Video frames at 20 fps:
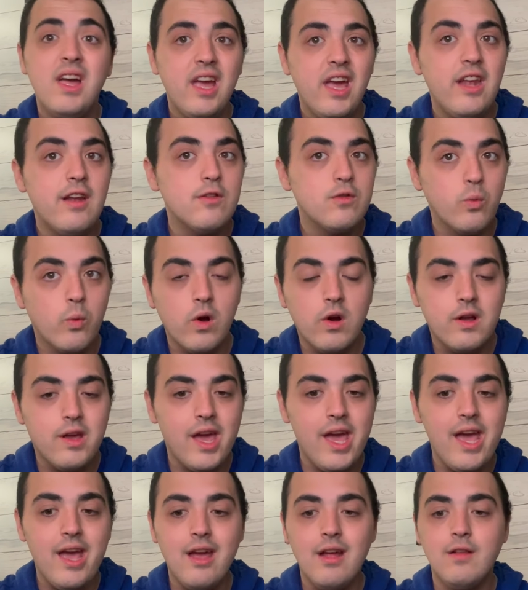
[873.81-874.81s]
It is
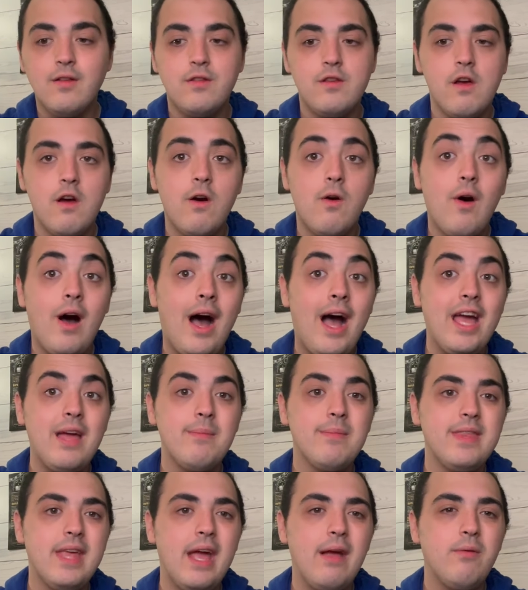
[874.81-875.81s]
working. And so I
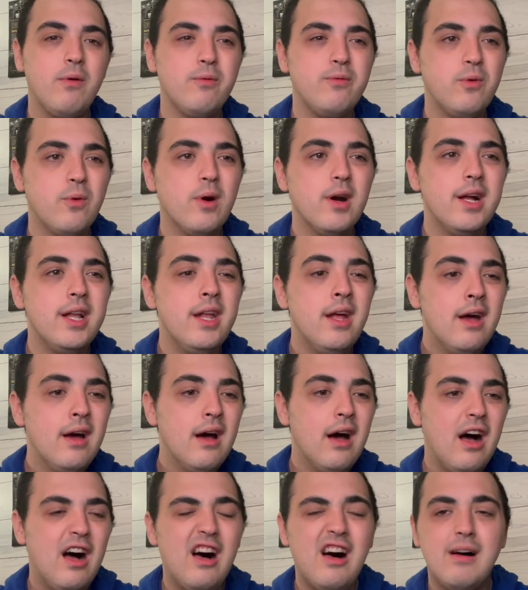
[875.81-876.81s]
am thankful for it.
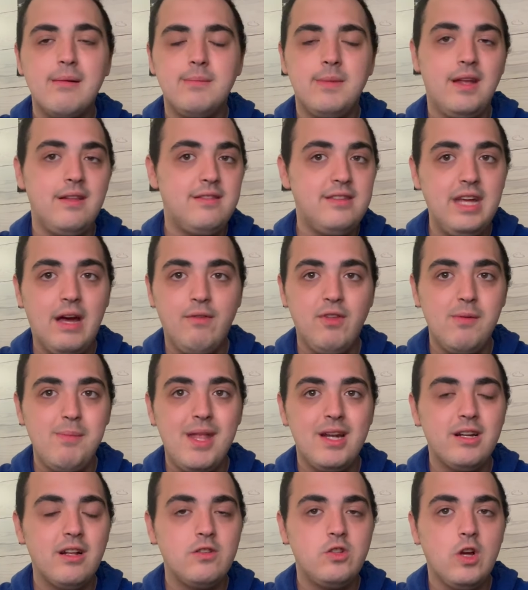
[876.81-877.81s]
Um, it's definitely
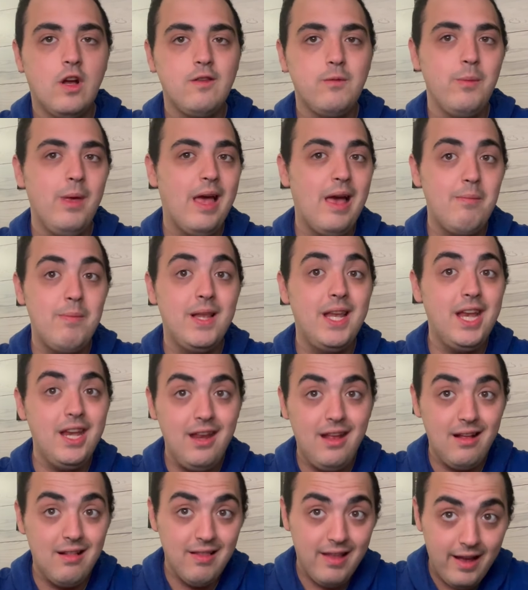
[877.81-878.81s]
been an adjustment. I've been
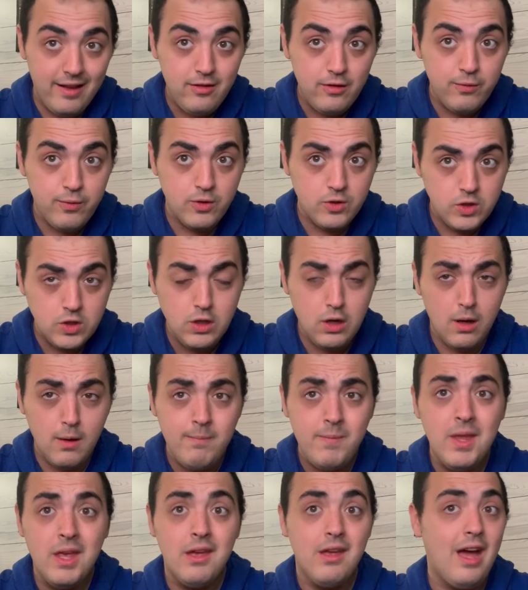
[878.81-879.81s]
eating less for
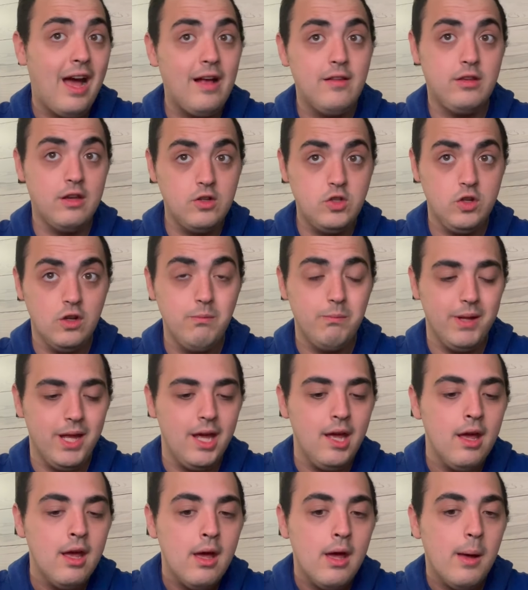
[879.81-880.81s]
sure, as I should
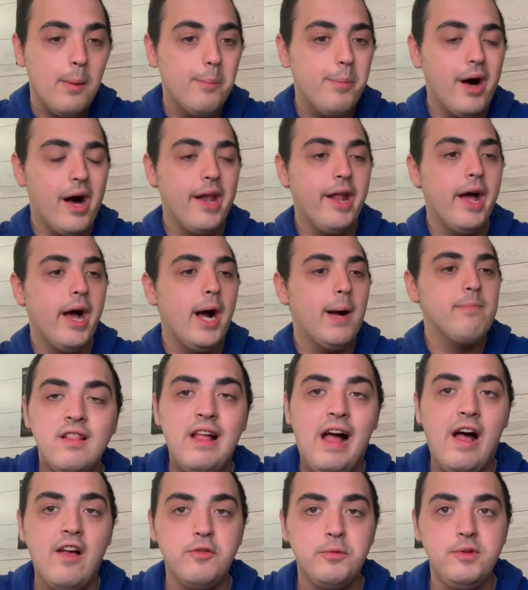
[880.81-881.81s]
be. But um, it
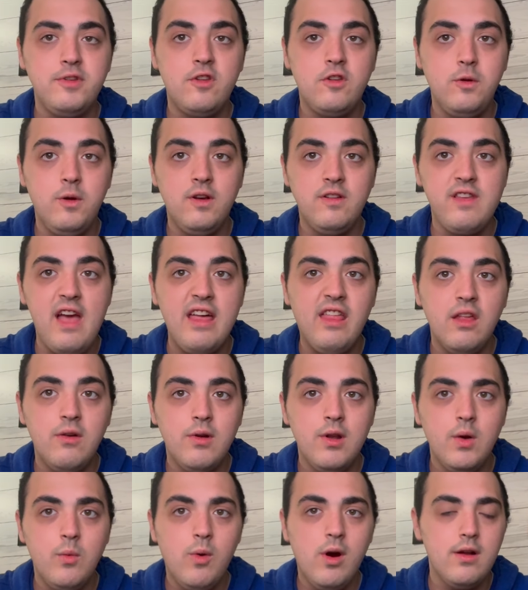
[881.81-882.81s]
allows me to do exactly
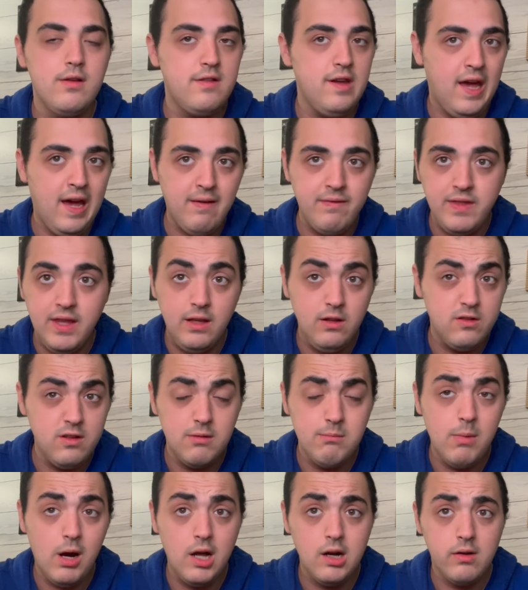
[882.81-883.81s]
what I want, to have things
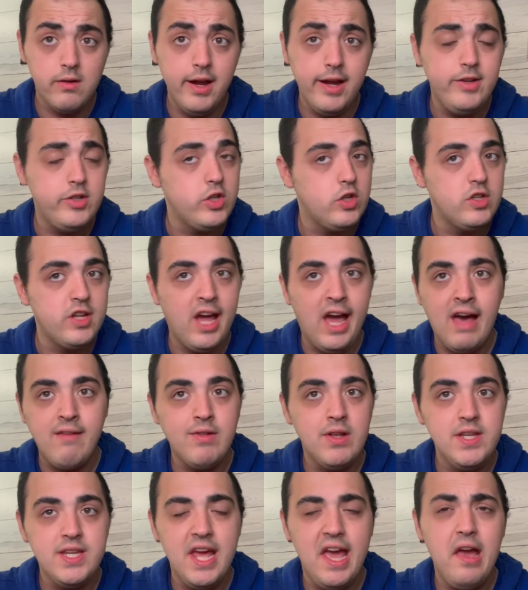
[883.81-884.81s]
in moderation, to have
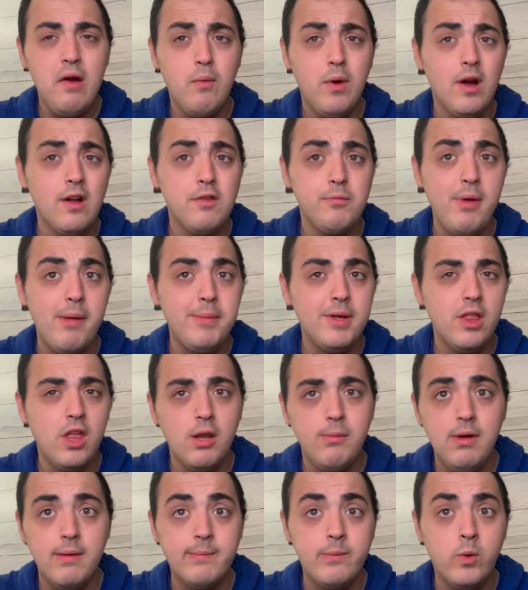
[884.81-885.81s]
a day where it's maybe a
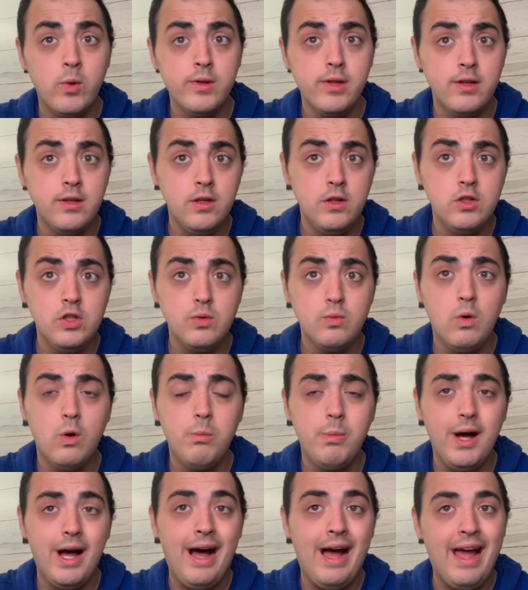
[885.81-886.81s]
little bit more than usual,
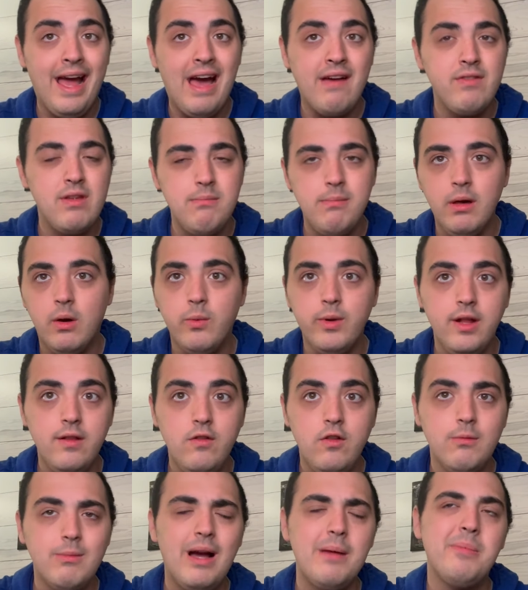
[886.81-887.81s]
but I have it built
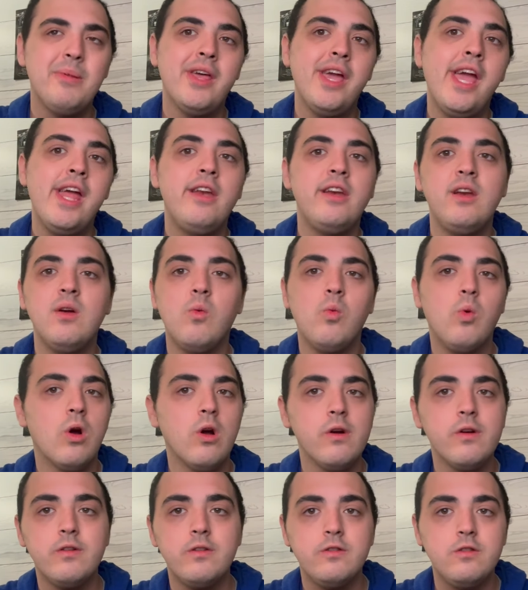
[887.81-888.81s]
into my plan and it
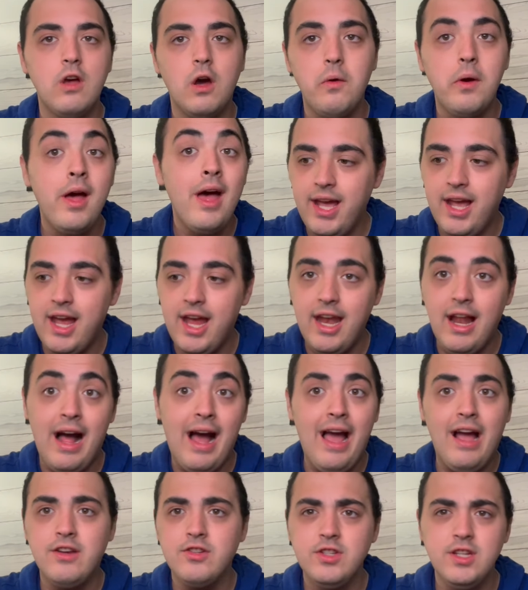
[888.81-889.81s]
works. So, and
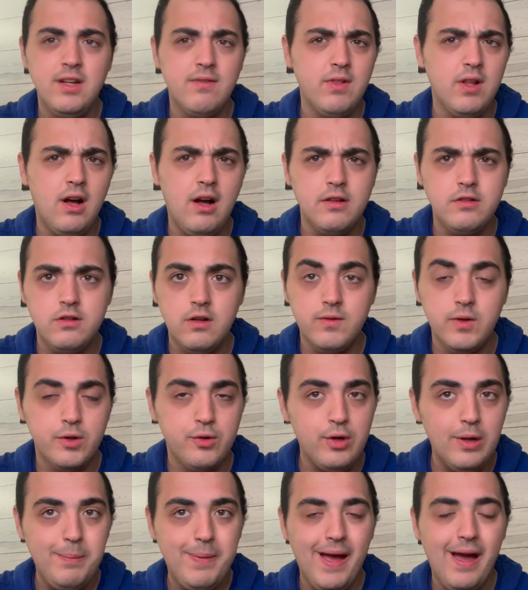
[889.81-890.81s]
I actually have lost over
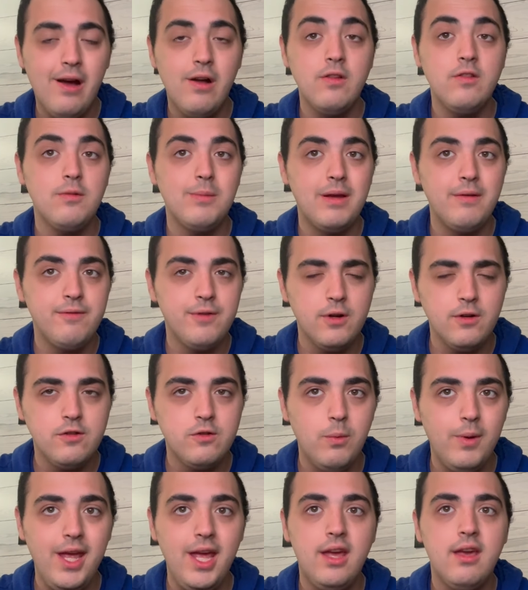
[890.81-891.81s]
three pounds on my first
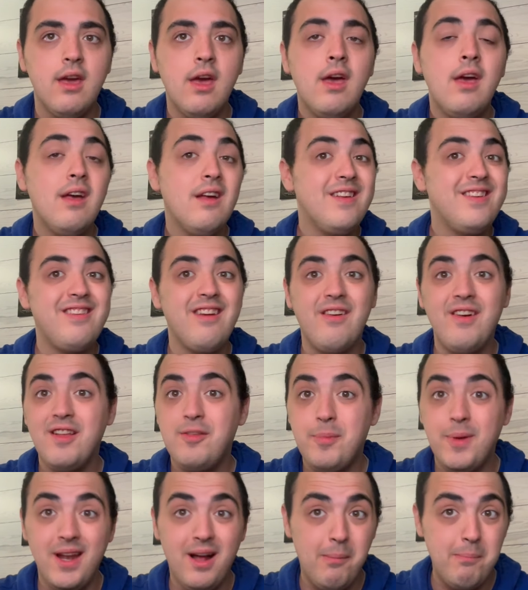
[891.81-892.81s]
week. So it's
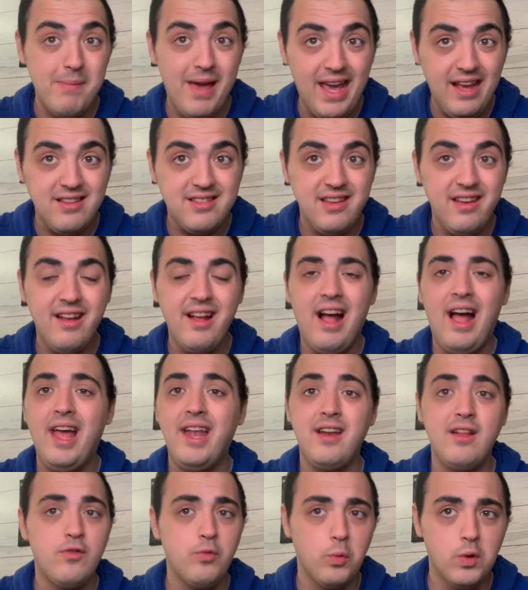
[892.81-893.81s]
been amazing
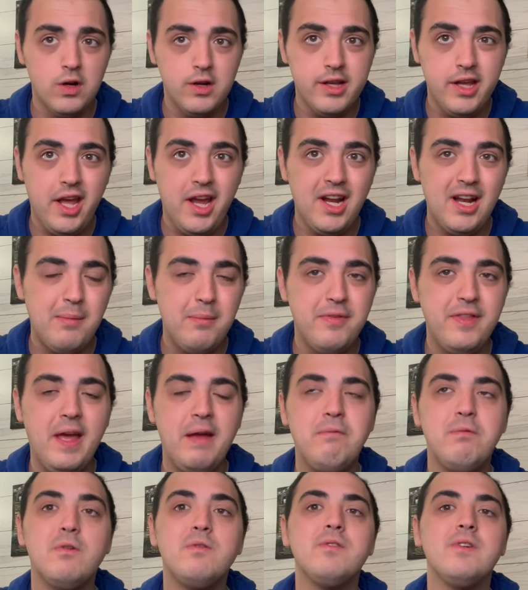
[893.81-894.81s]
and it's working. And I'm
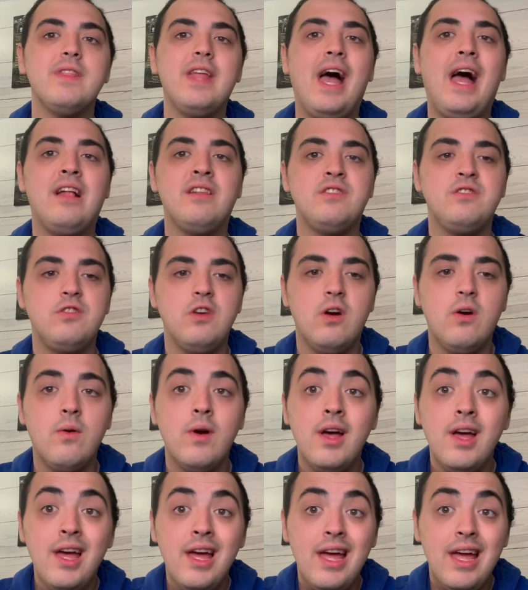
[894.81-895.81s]
thankful for that. So
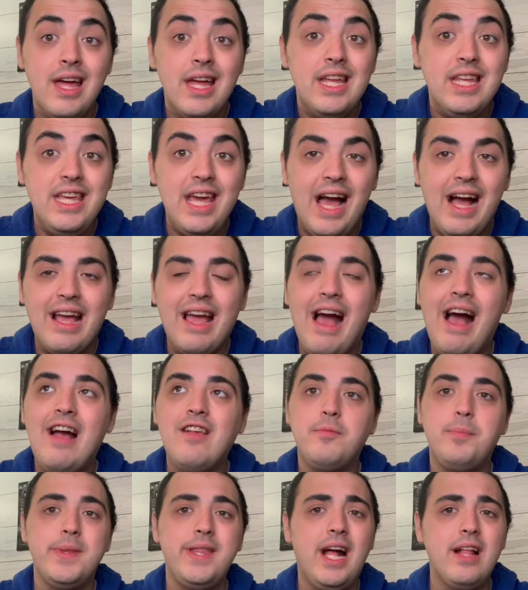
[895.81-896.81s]
yeah,
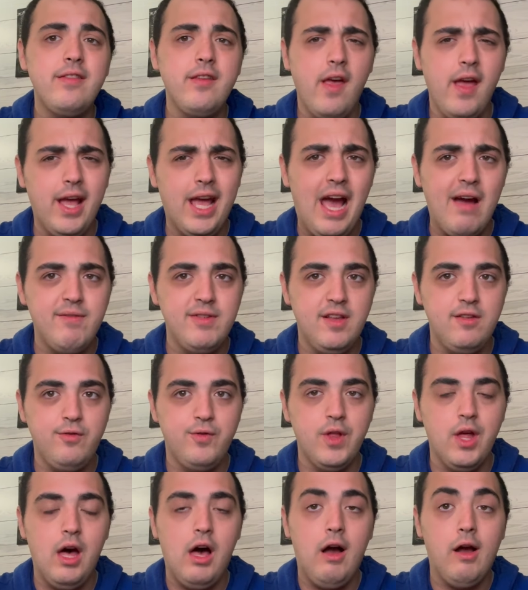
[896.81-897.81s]
guys, but that's all I got for this
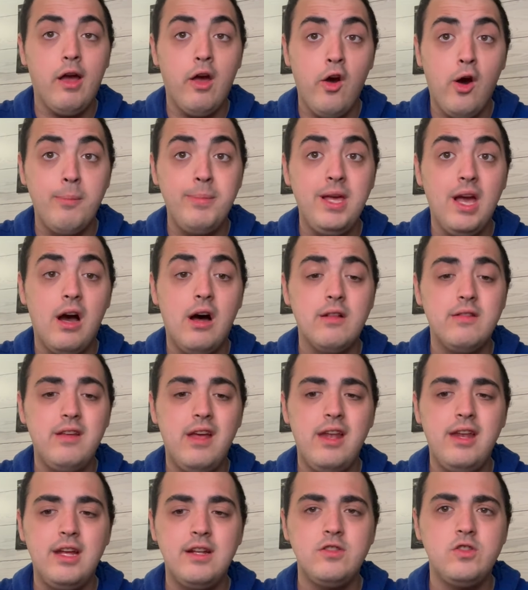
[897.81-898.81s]
vlog. I hope y'all
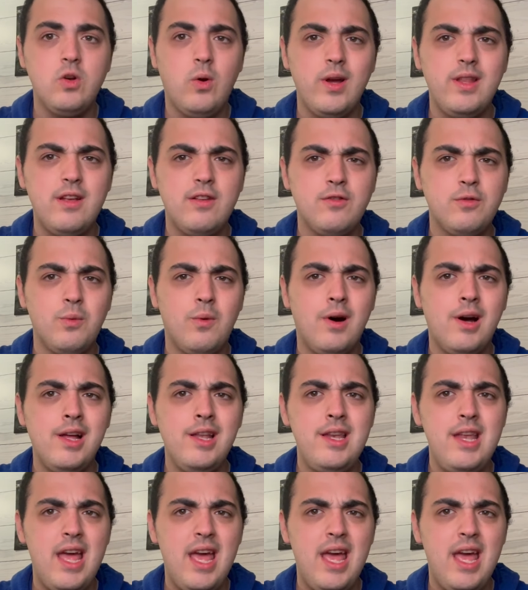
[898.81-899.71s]
did enjoy this one.